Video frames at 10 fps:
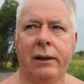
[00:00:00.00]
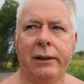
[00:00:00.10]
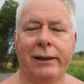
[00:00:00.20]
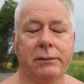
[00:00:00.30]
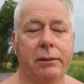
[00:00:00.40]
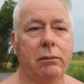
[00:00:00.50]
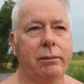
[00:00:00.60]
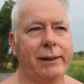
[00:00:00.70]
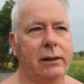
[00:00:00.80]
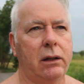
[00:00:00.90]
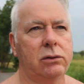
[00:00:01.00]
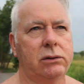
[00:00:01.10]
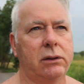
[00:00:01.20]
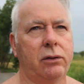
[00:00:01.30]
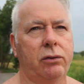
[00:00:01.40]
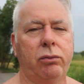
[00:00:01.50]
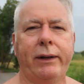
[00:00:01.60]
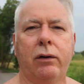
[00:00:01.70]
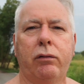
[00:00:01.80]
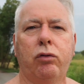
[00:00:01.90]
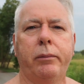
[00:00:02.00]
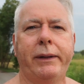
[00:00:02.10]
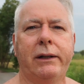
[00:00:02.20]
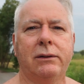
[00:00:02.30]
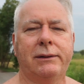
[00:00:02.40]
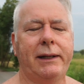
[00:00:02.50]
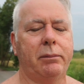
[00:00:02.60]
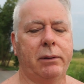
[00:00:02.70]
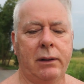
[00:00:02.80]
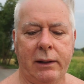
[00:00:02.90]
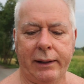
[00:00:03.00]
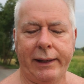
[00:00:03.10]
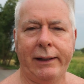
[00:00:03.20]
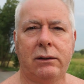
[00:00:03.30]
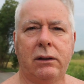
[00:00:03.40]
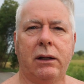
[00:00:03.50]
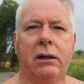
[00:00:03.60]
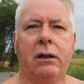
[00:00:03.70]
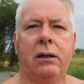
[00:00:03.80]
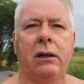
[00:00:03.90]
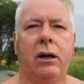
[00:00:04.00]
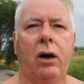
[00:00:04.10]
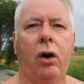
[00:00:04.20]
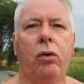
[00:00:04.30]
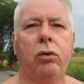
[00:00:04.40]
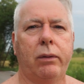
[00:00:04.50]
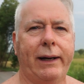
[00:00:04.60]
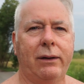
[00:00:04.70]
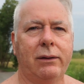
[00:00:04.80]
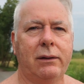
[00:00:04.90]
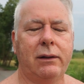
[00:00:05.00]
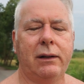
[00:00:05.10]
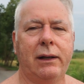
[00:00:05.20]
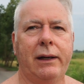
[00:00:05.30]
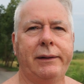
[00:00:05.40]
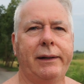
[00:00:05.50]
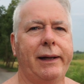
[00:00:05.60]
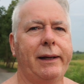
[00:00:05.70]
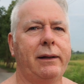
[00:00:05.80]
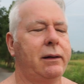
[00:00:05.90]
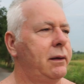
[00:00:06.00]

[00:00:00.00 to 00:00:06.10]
that's probably close to 3 or 4 meters deep into the old ground, and then they